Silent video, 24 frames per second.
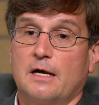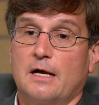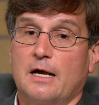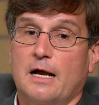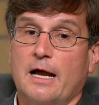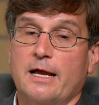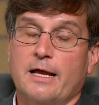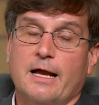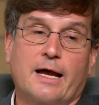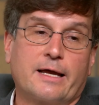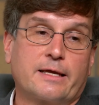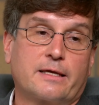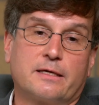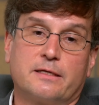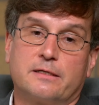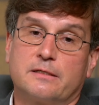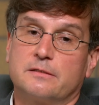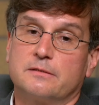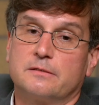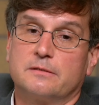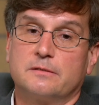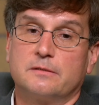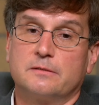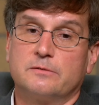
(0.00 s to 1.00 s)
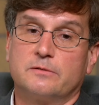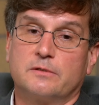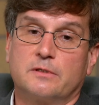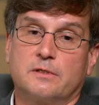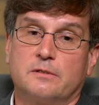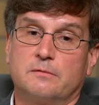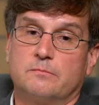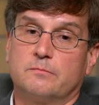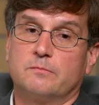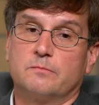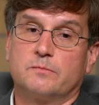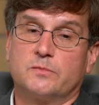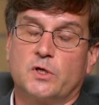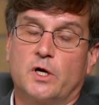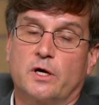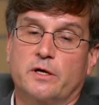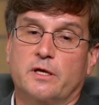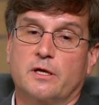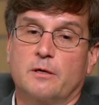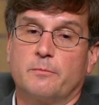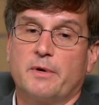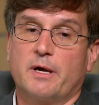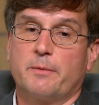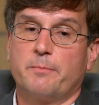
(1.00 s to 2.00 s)
I can,
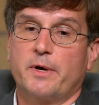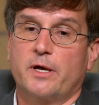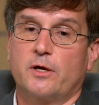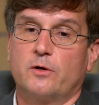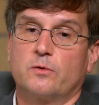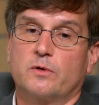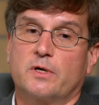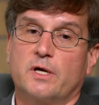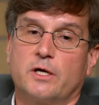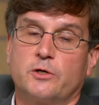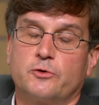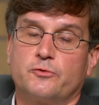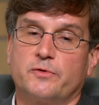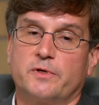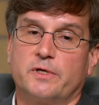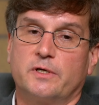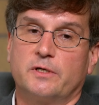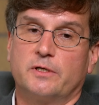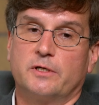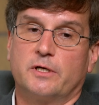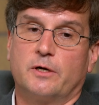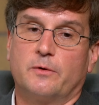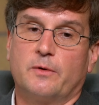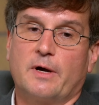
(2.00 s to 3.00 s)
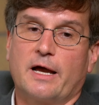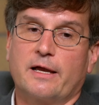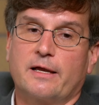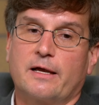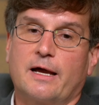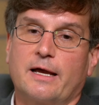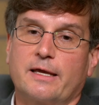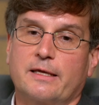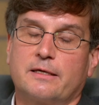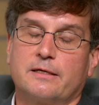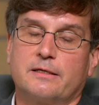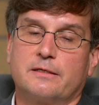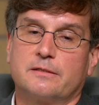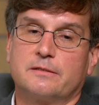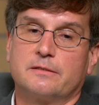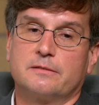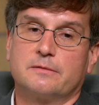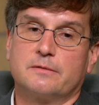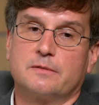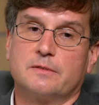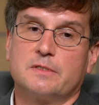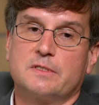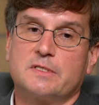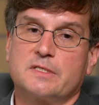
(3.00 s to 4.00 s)
talking about my own country, I
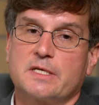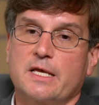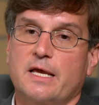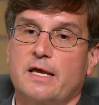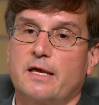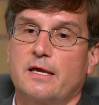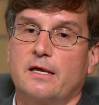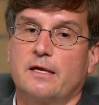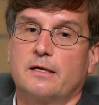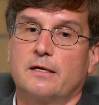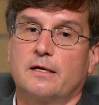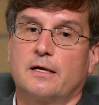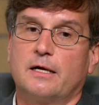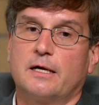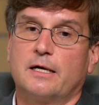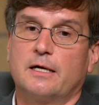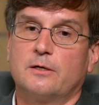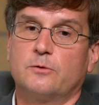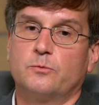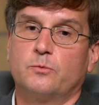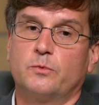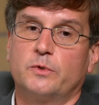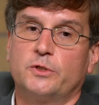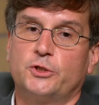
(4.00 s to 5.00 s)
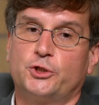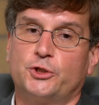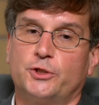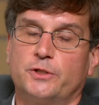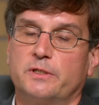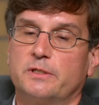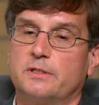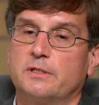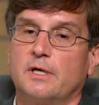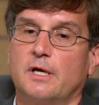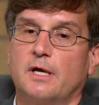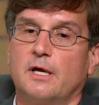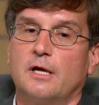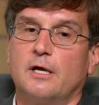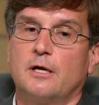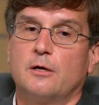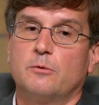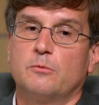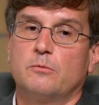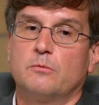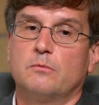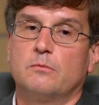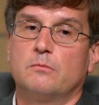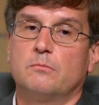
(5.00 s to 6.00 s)
can say we should
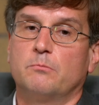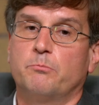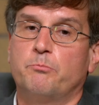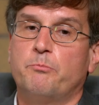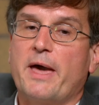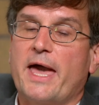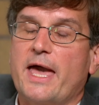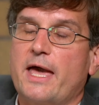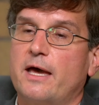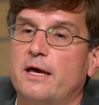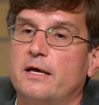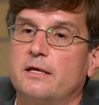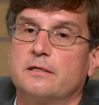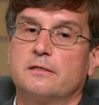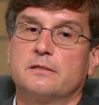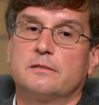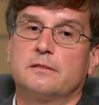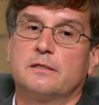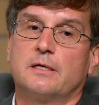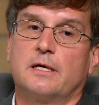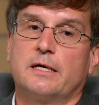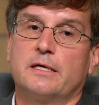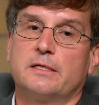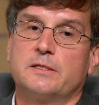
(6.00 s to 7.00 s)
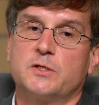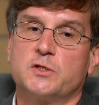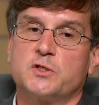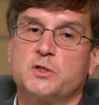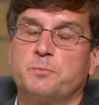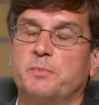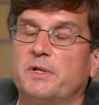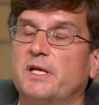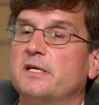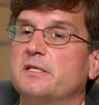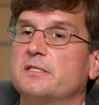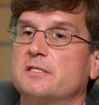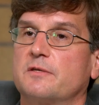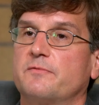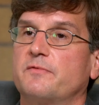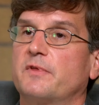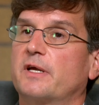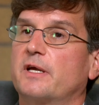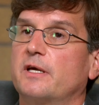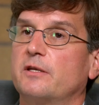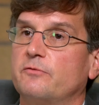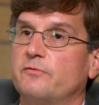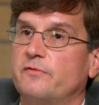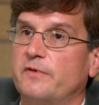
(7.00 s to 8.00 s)
ban displays of the
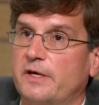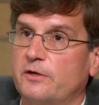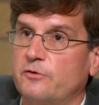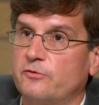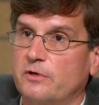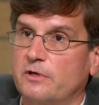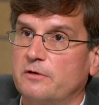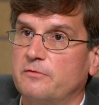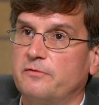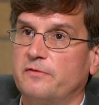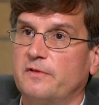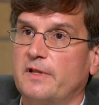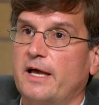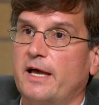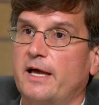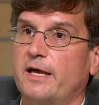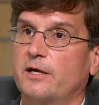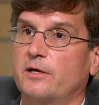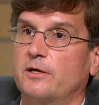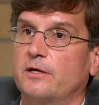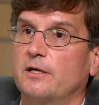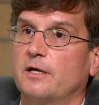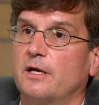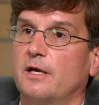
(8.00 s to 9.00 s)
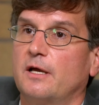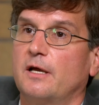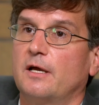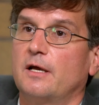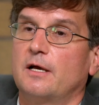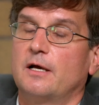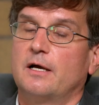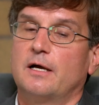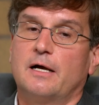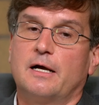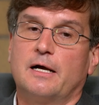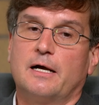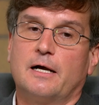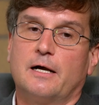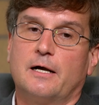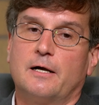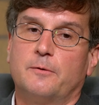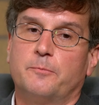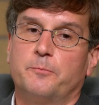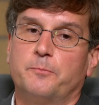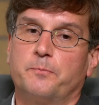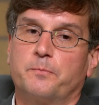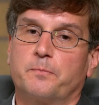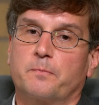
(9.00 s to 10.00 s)
Confederate flag.
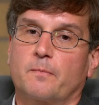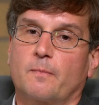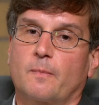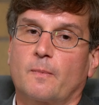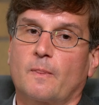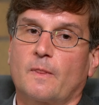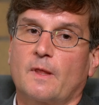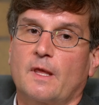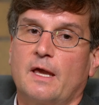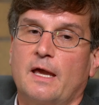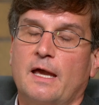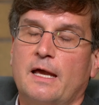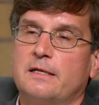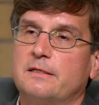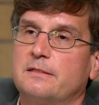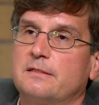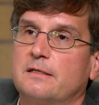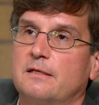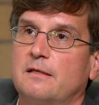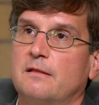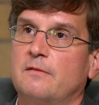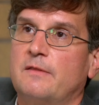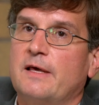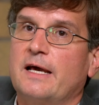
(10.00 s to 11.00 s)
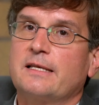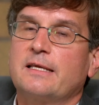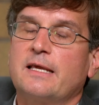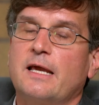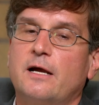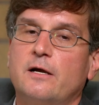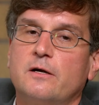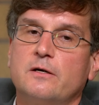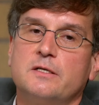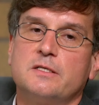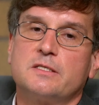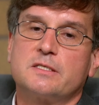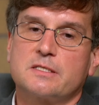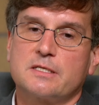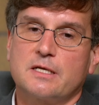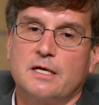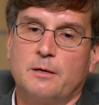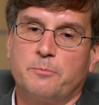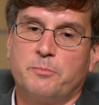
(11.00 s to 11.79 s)
And that carries a